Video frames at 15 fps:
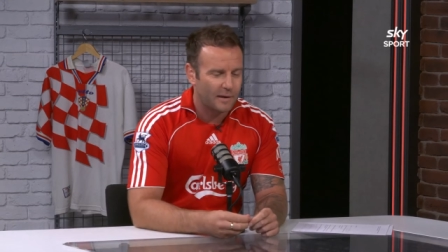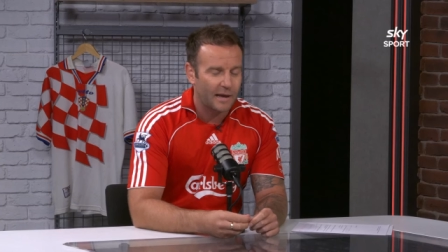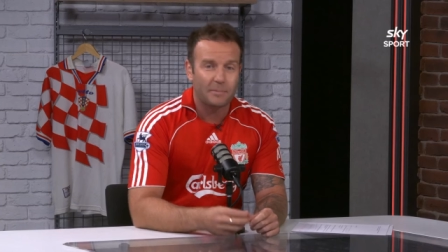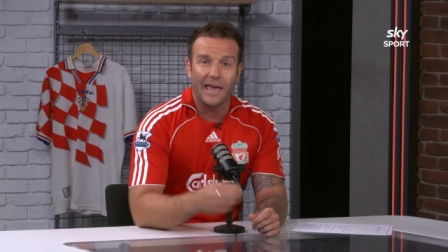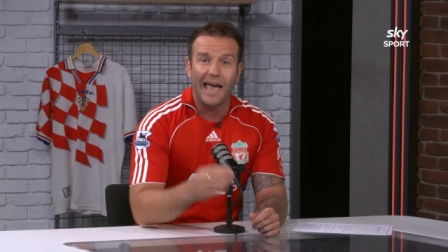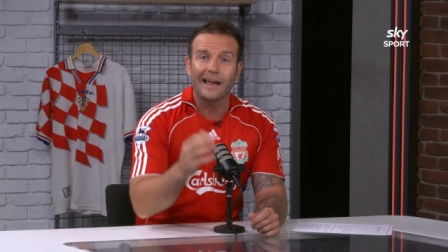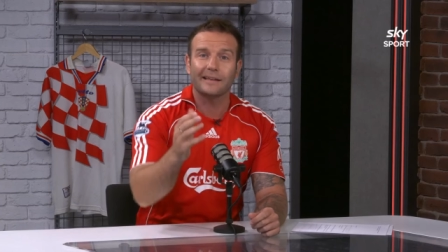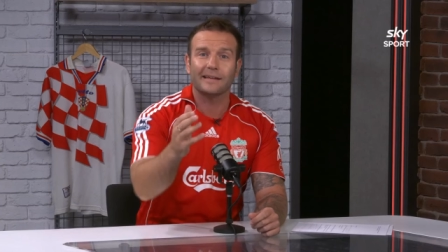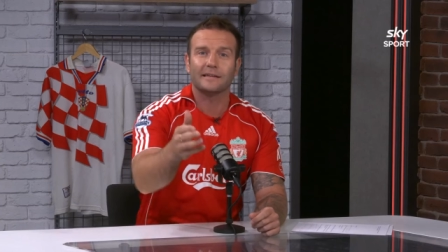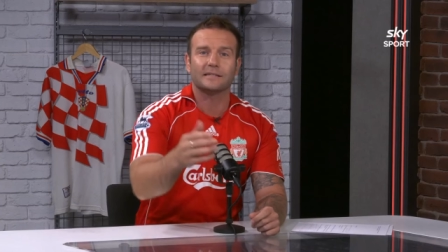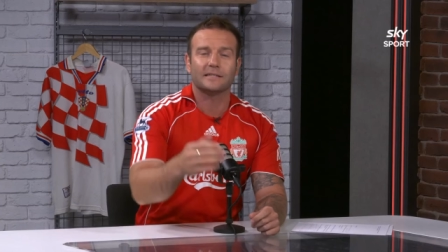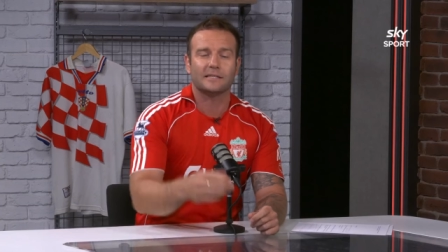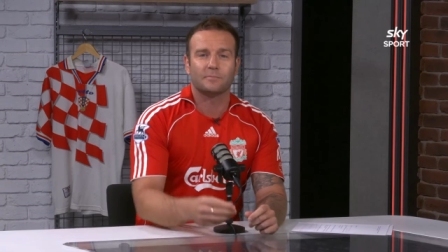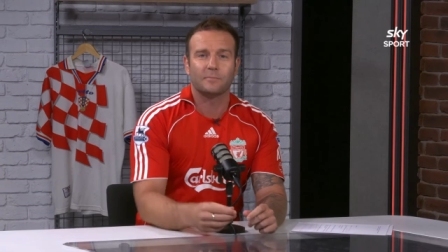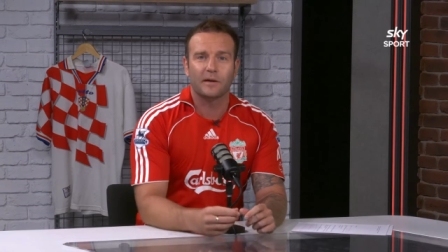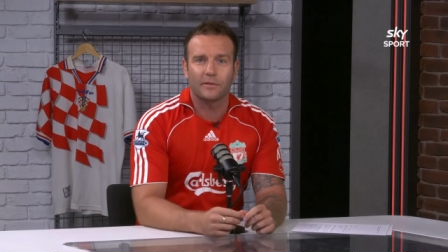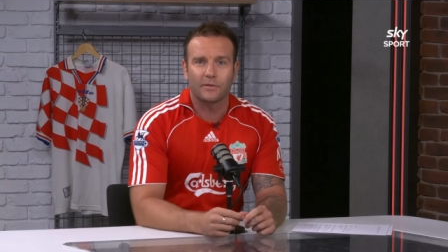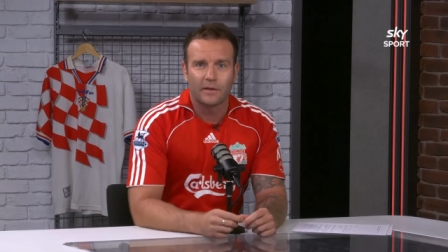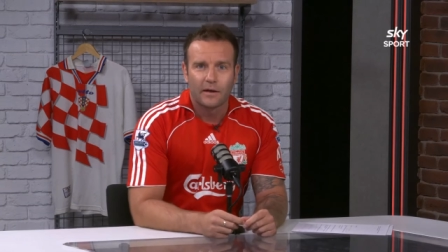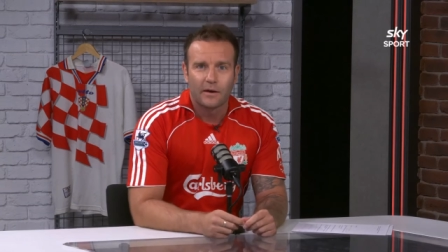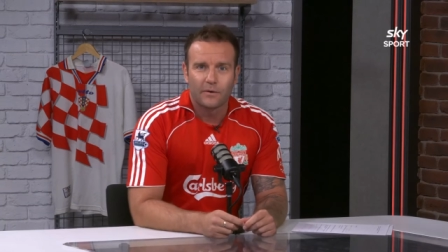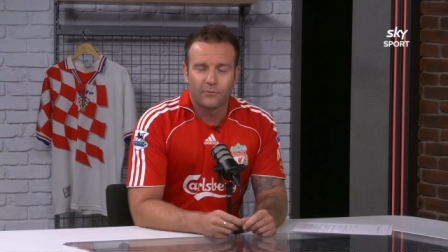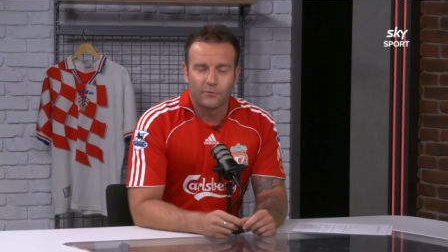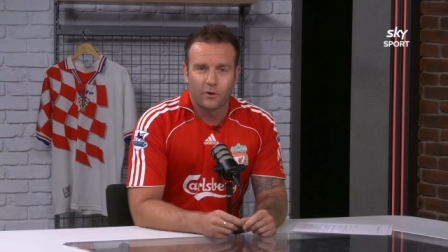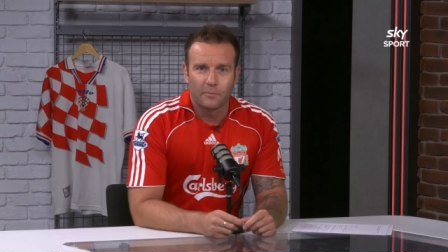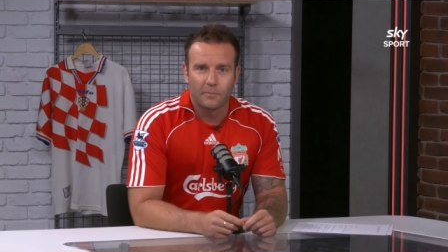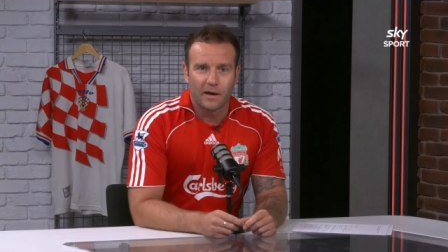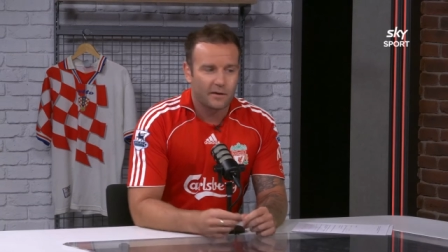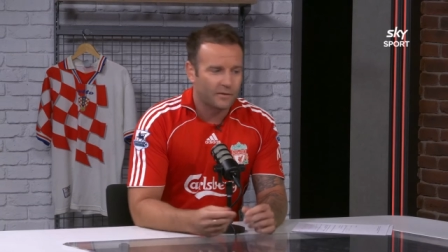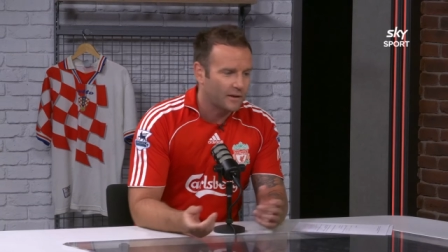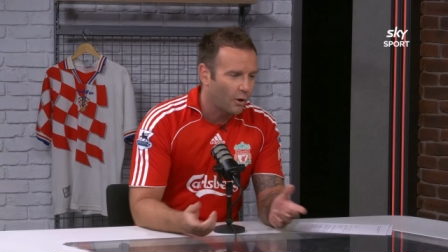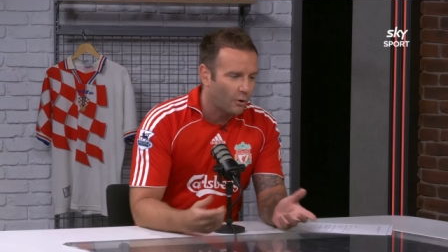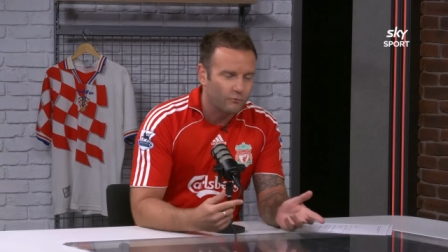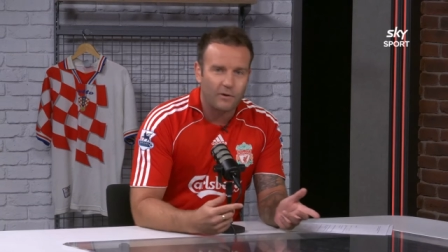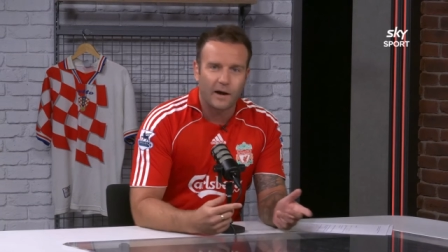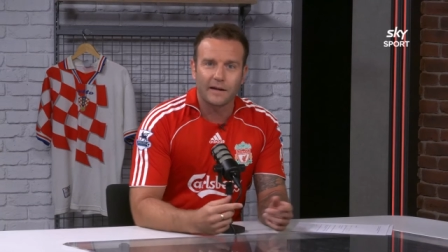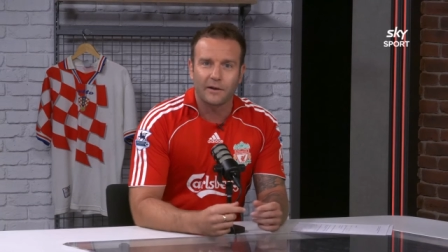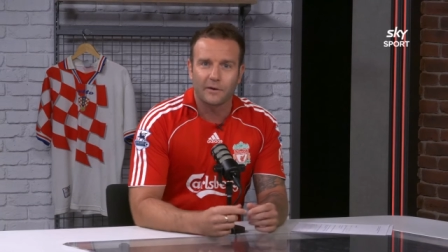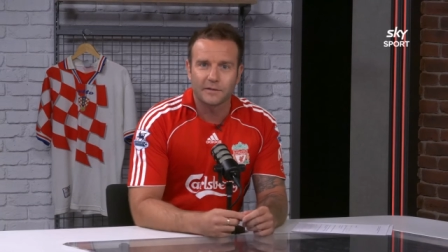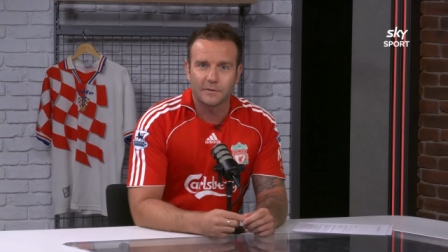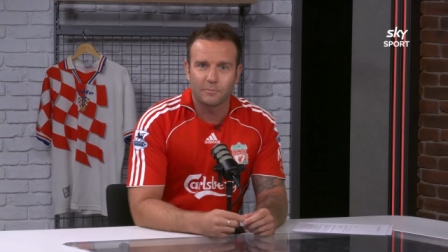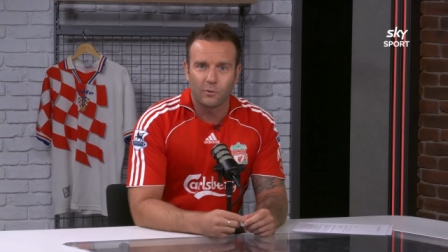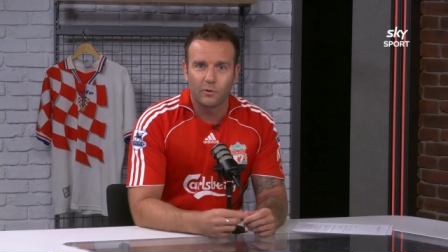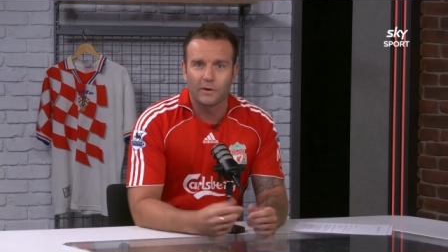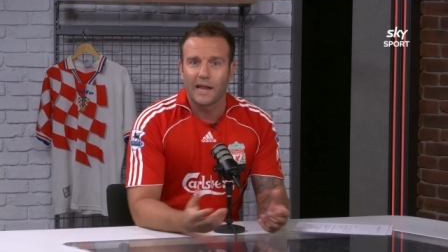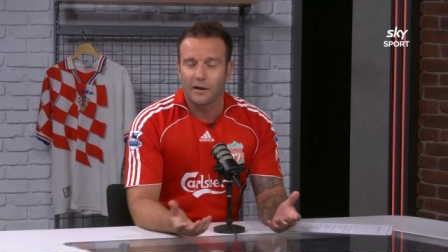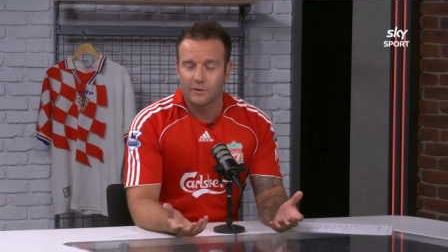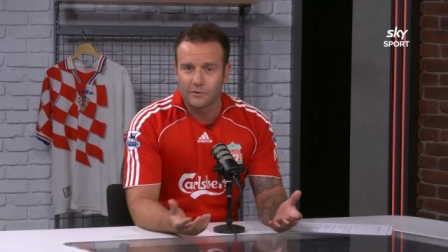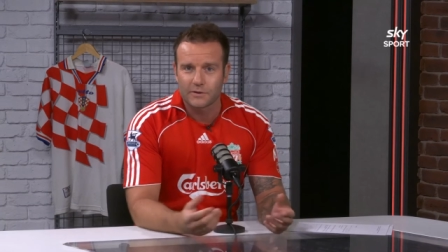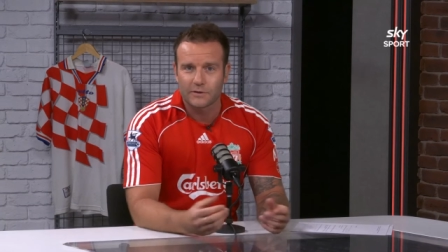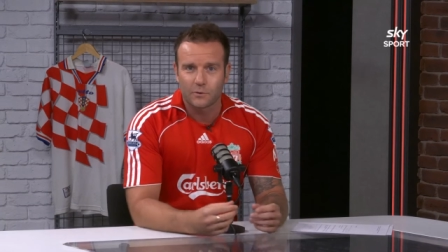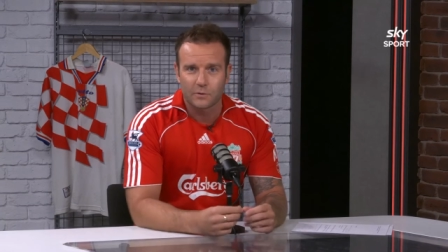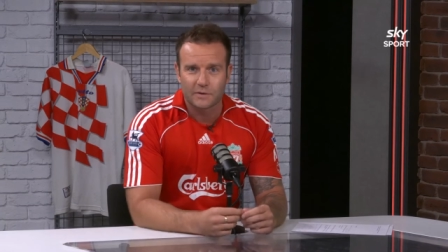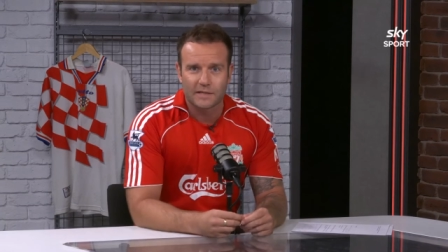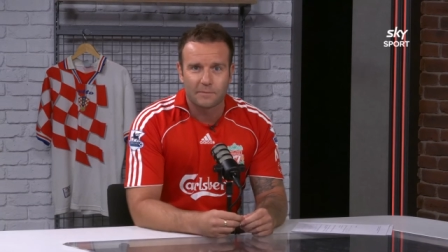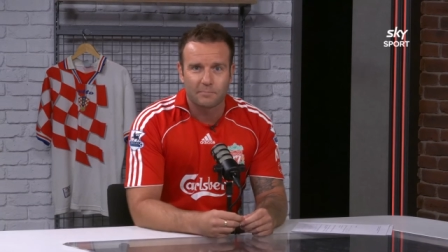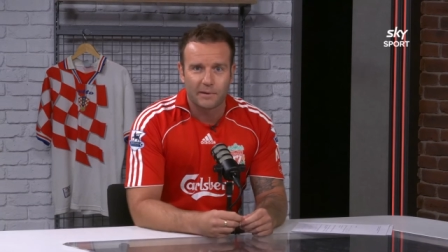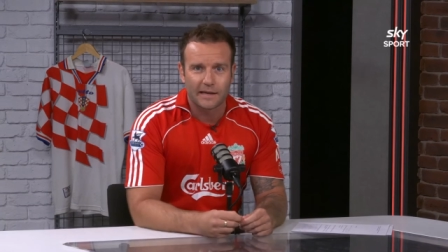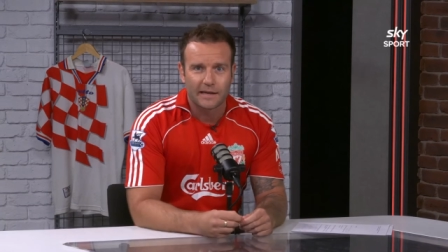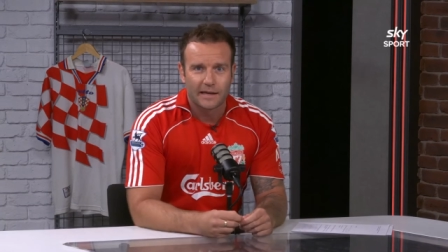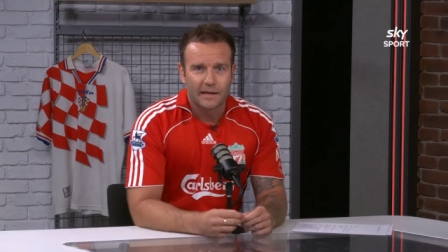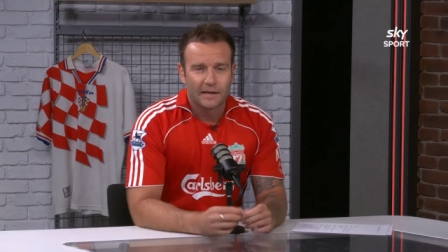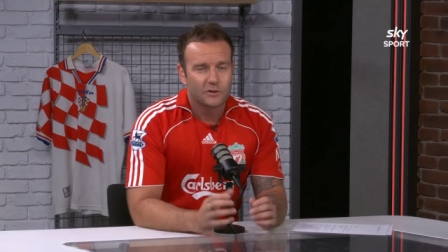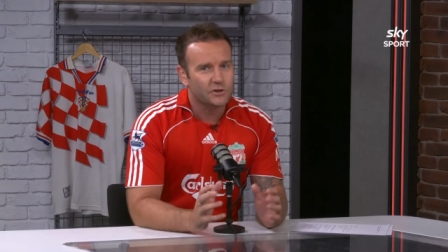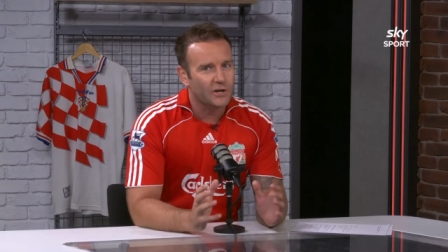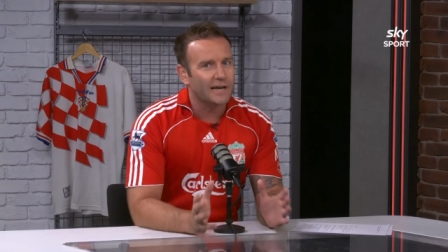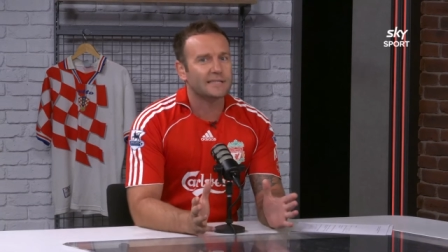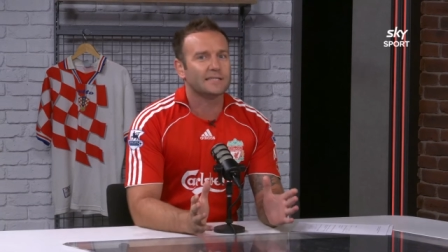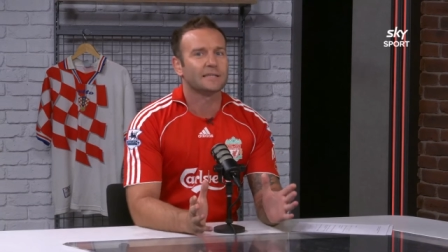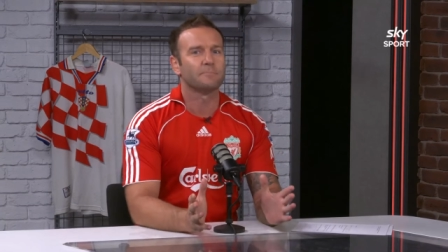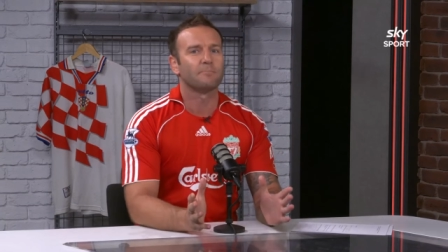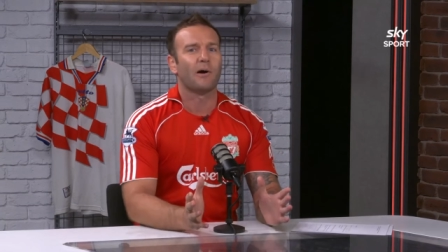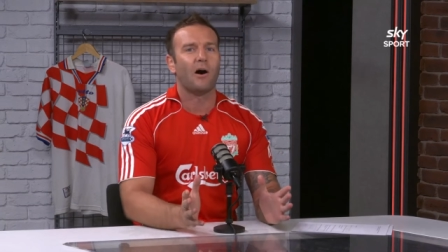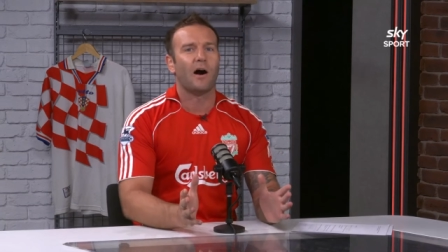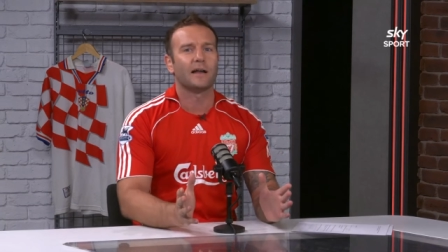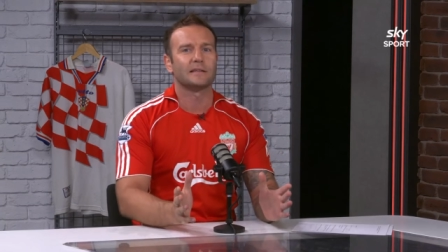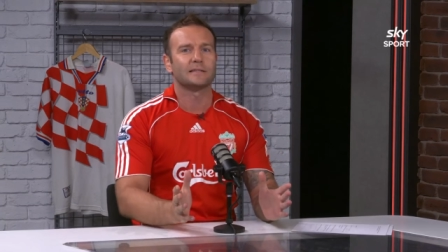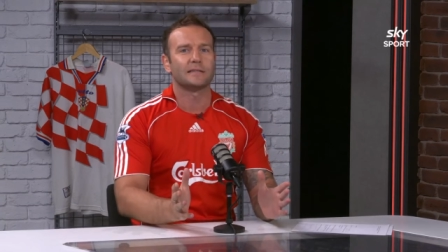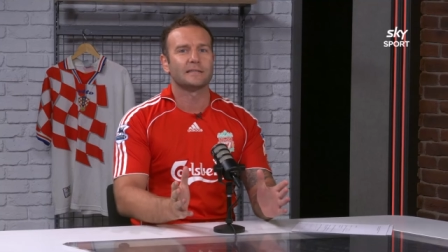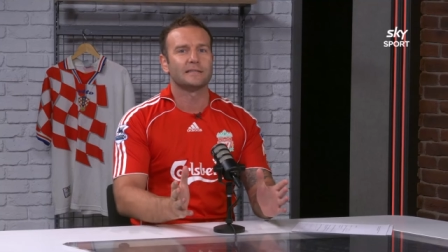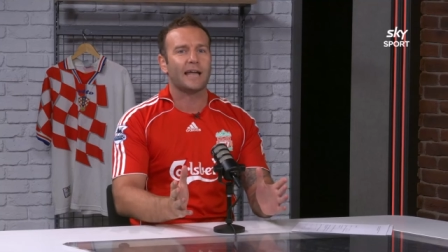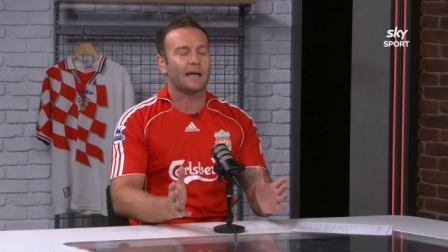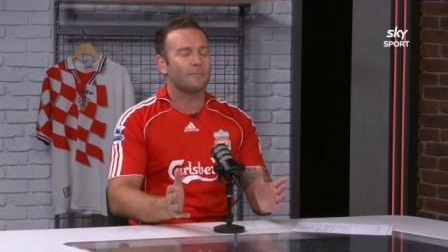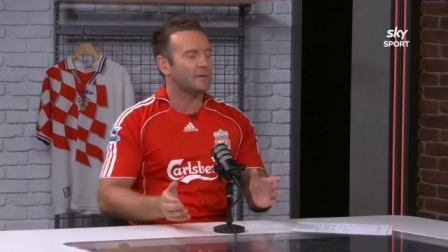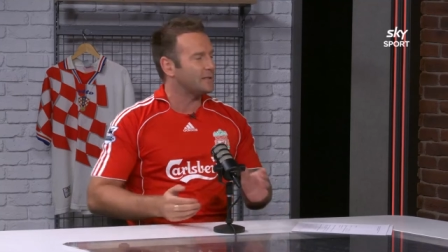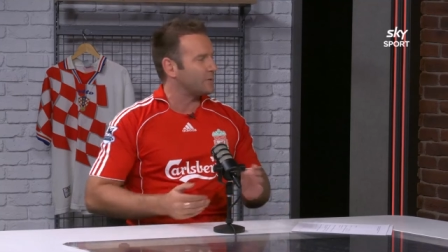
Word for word: maybe Elliot Smith from uh, the old Radio Sport, now News Talk ZB. Jason Pine is his name. He's